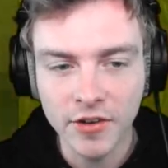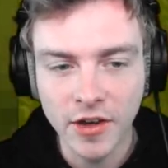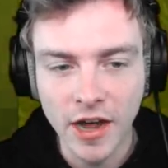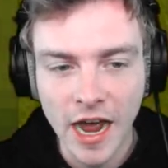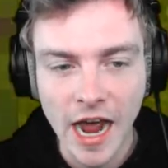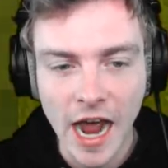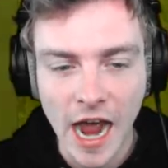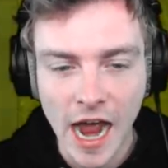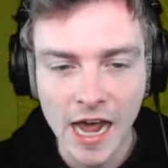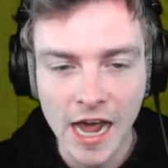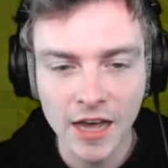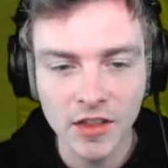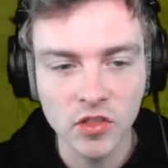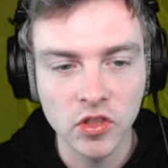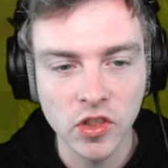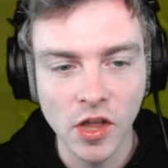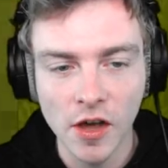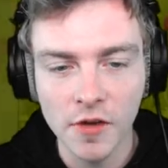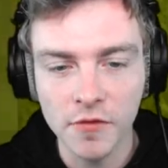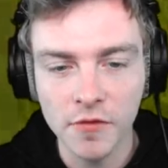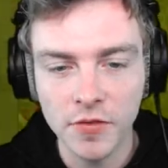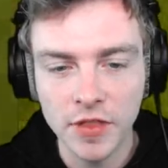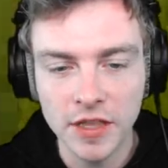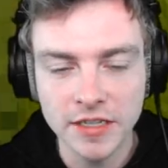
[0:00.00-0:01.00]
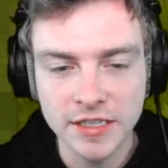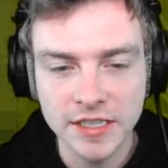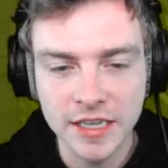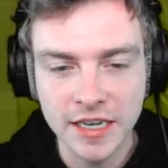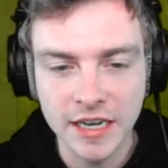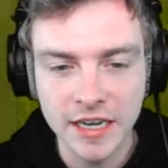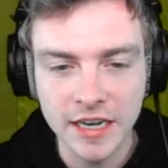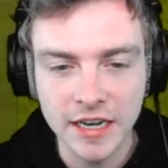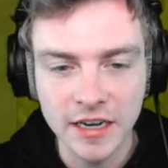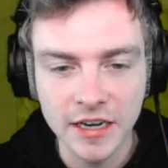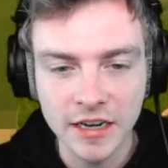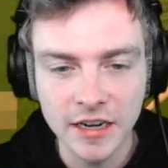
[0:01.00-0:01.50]
I, I love this
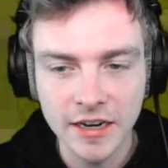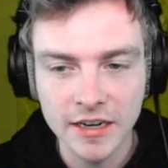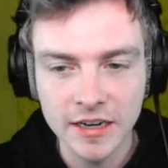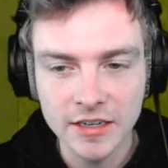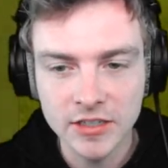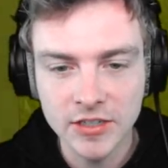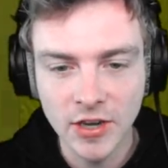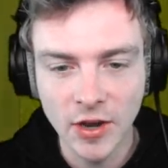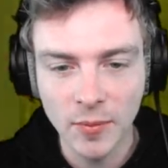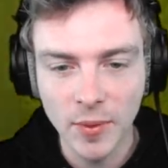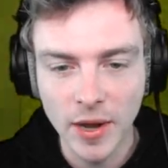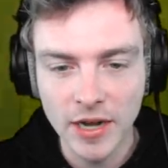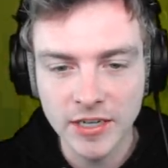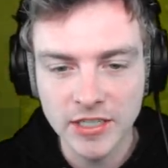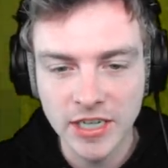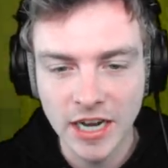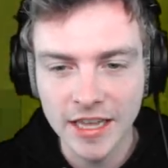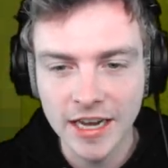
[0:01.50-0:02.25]
skin so much.